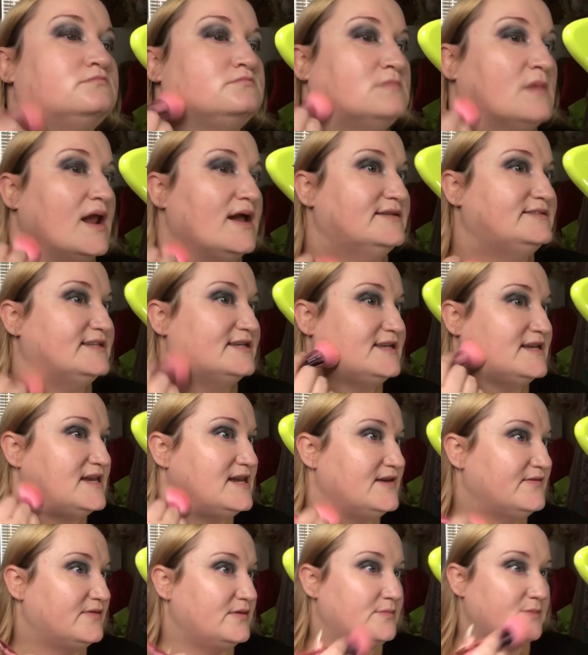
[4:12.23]
It did
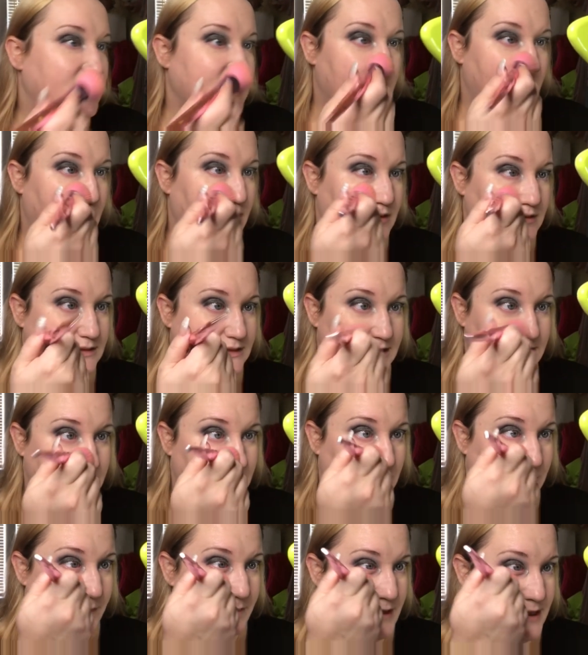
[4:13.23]
even me out a
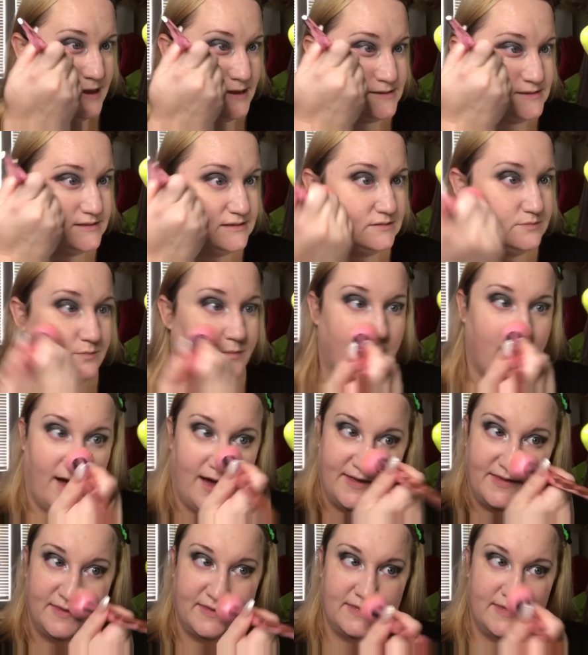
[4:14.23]
little bit, but
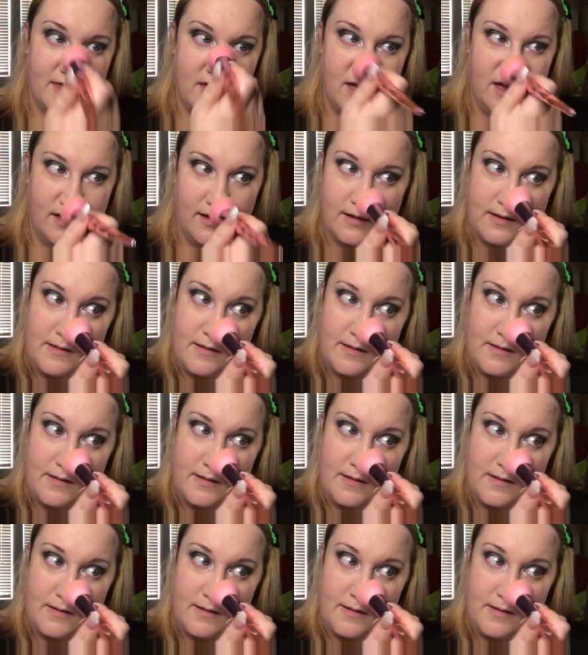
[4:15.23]
I think